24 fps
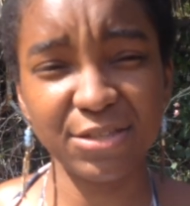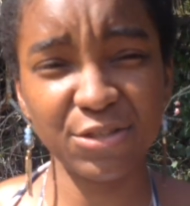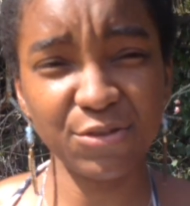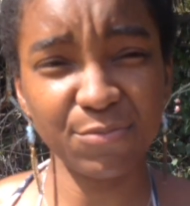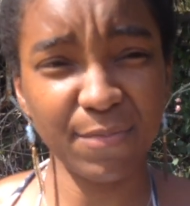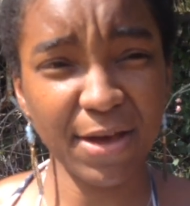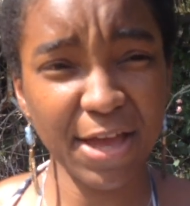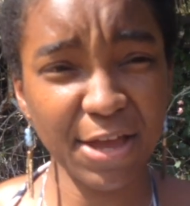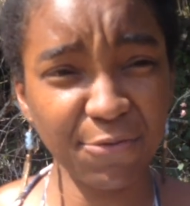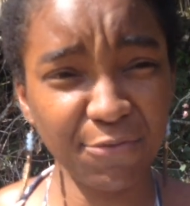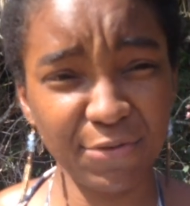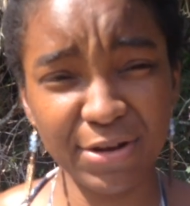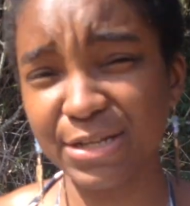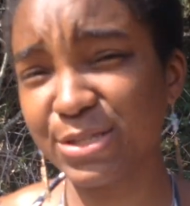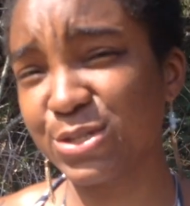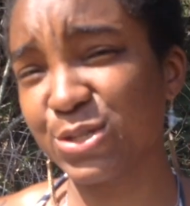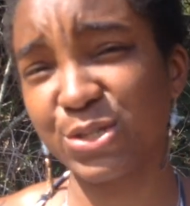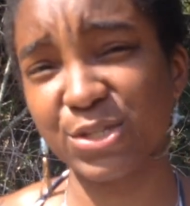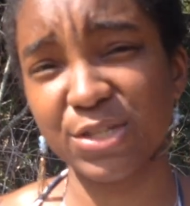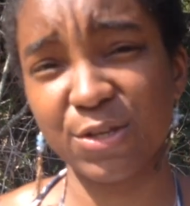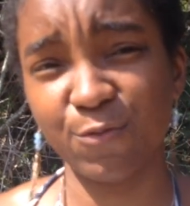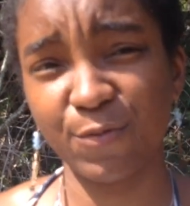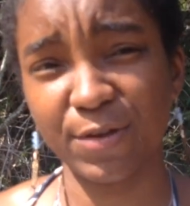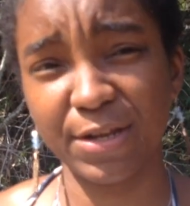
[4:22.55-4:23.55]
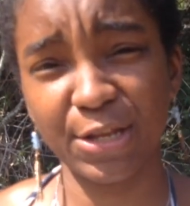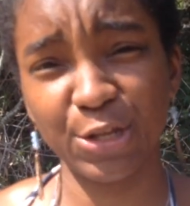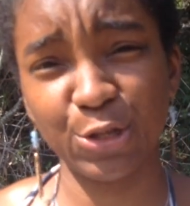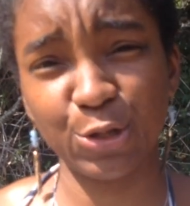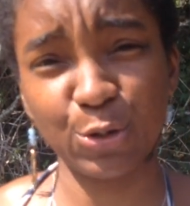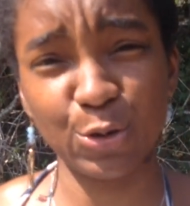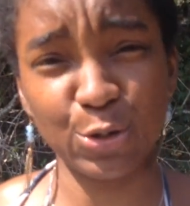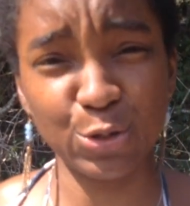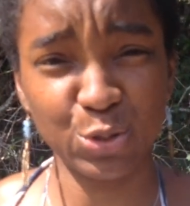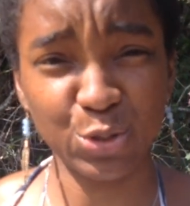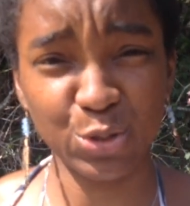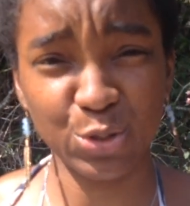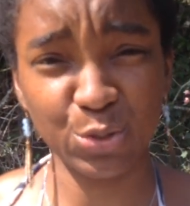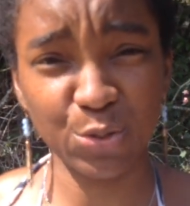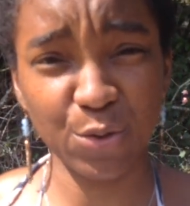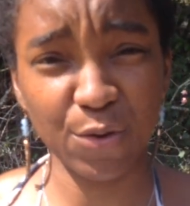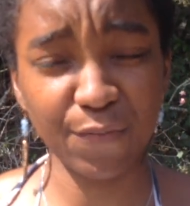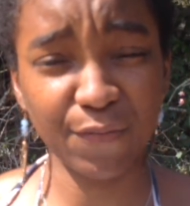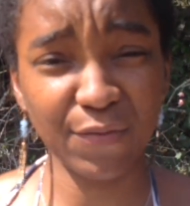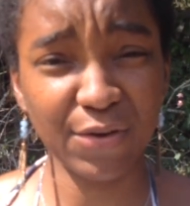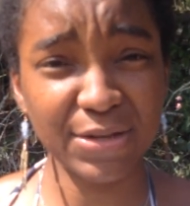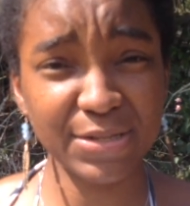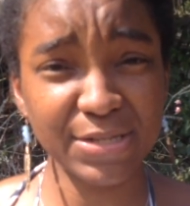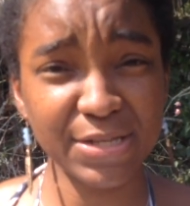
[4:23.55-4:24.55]
You might run into someone at the grocery store,
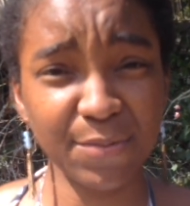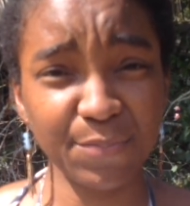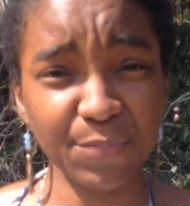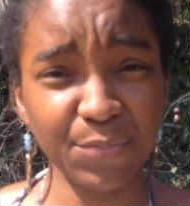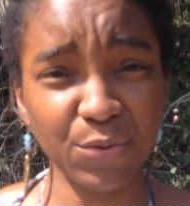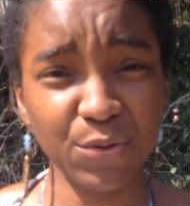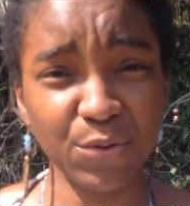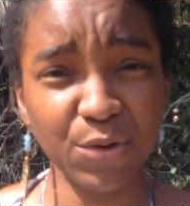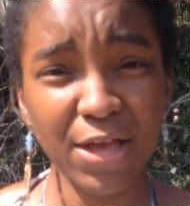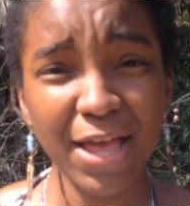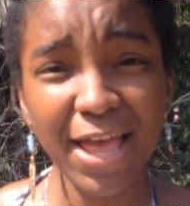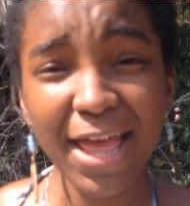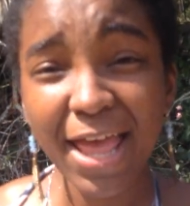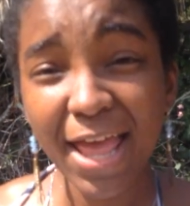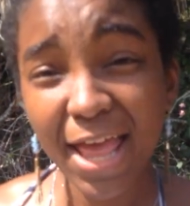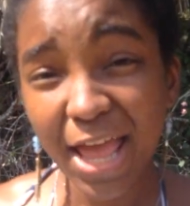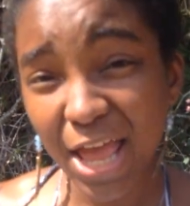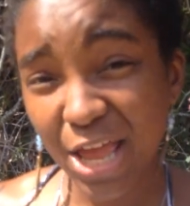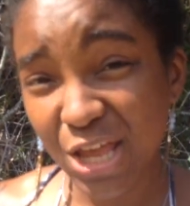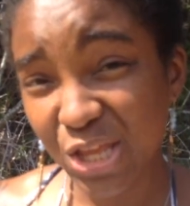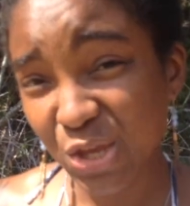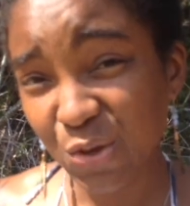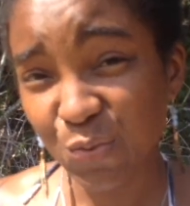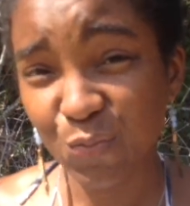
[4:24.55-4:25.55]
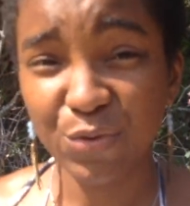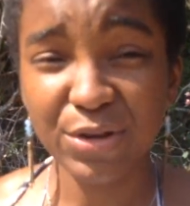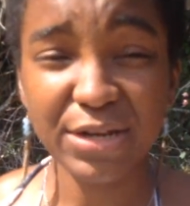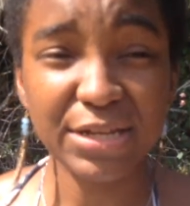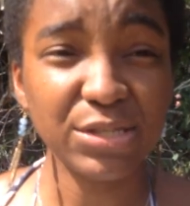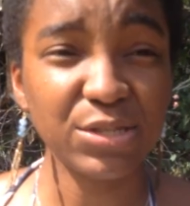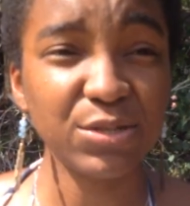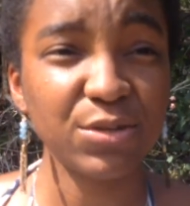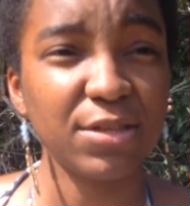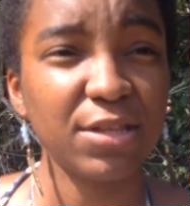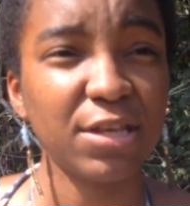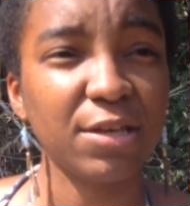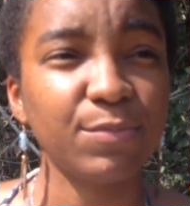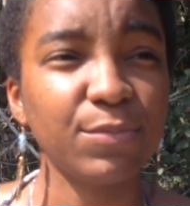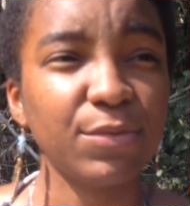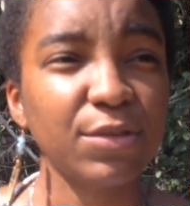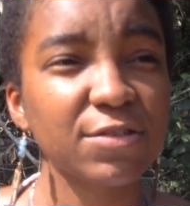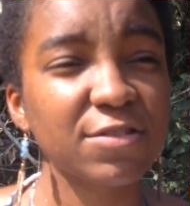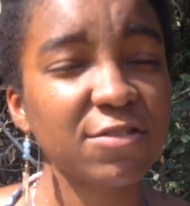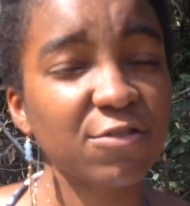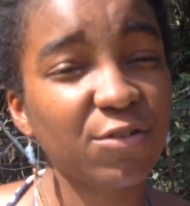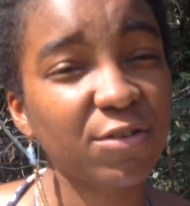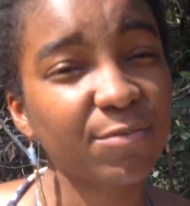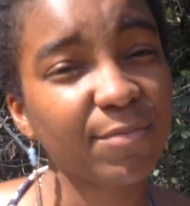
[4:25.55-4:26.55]
for example, and you run into them.
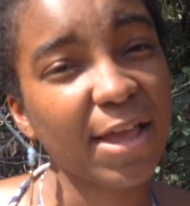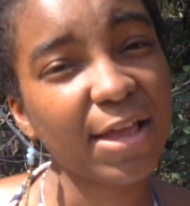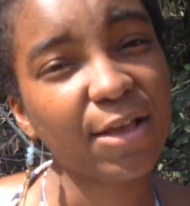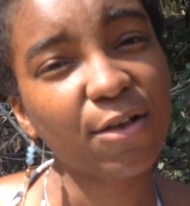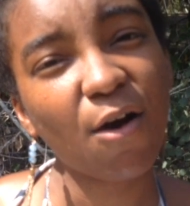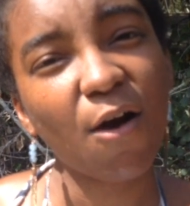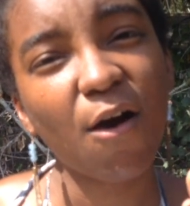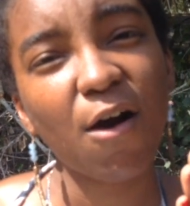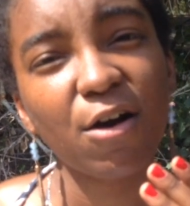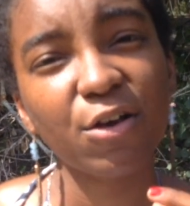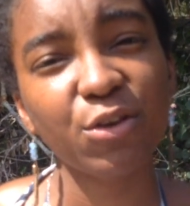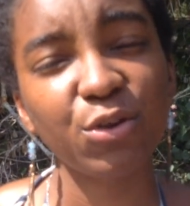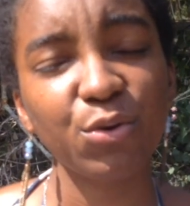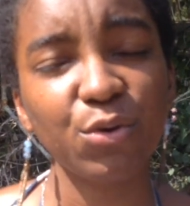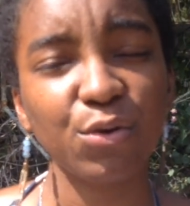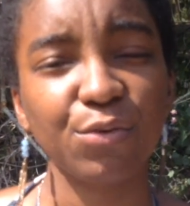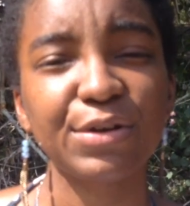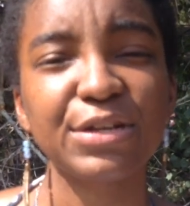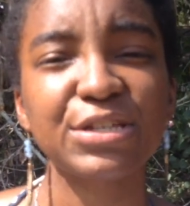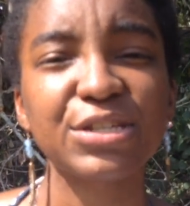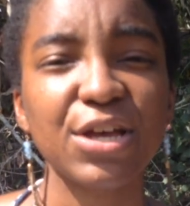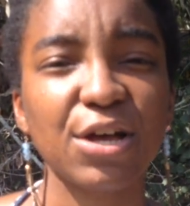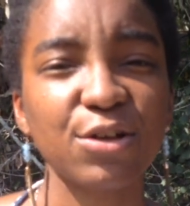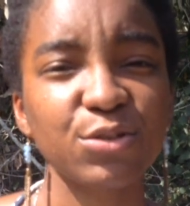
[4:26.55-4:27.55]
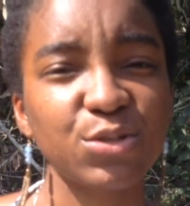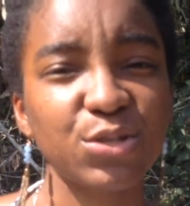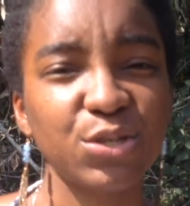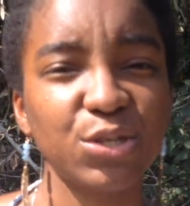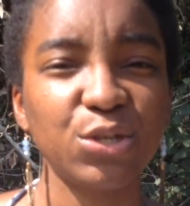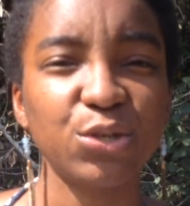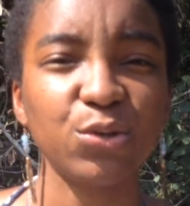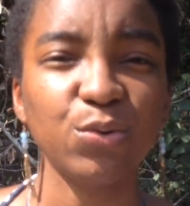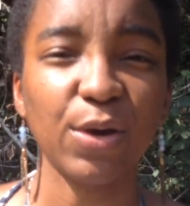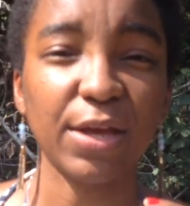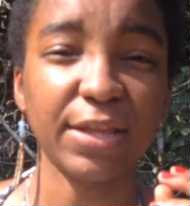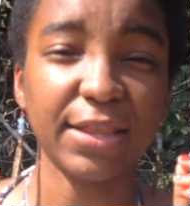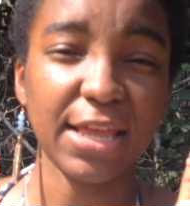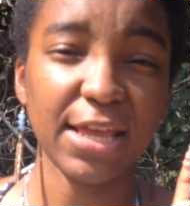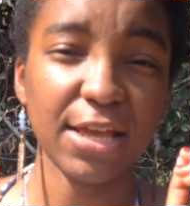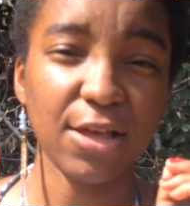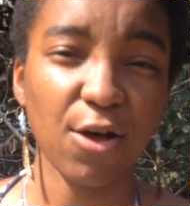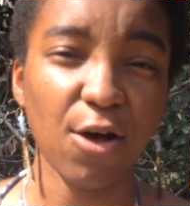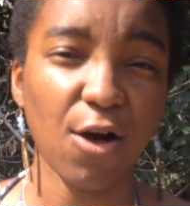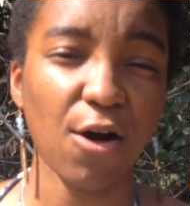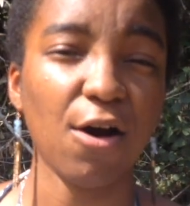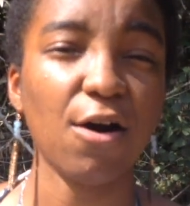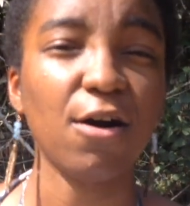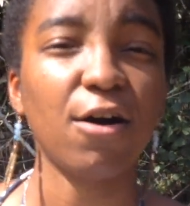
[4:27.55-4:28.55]
Someone might call you or reach out to you, and they
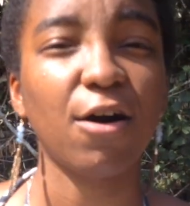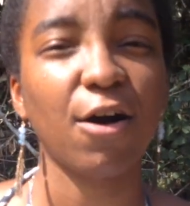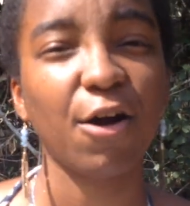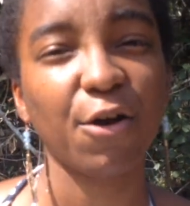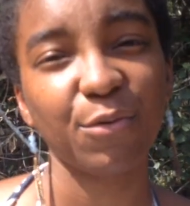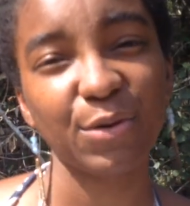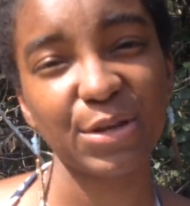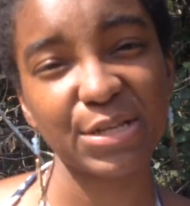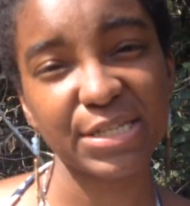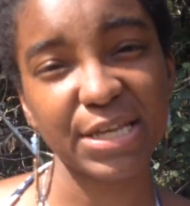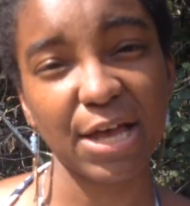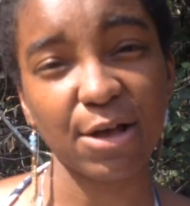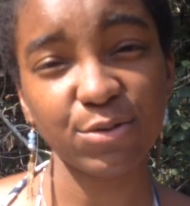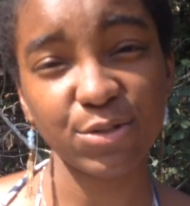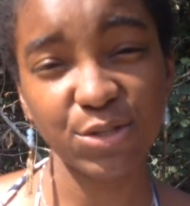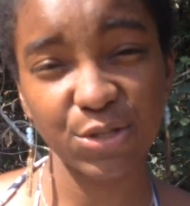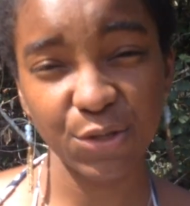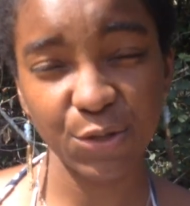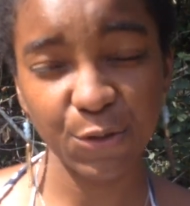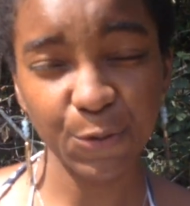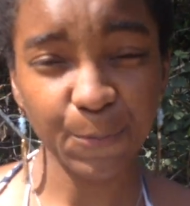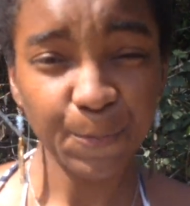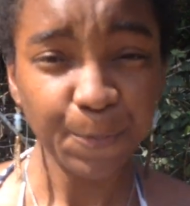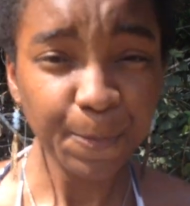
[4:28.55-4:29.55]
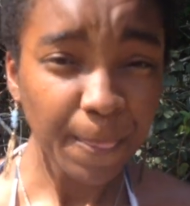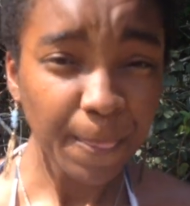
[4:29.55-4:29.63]
call or reach out to you.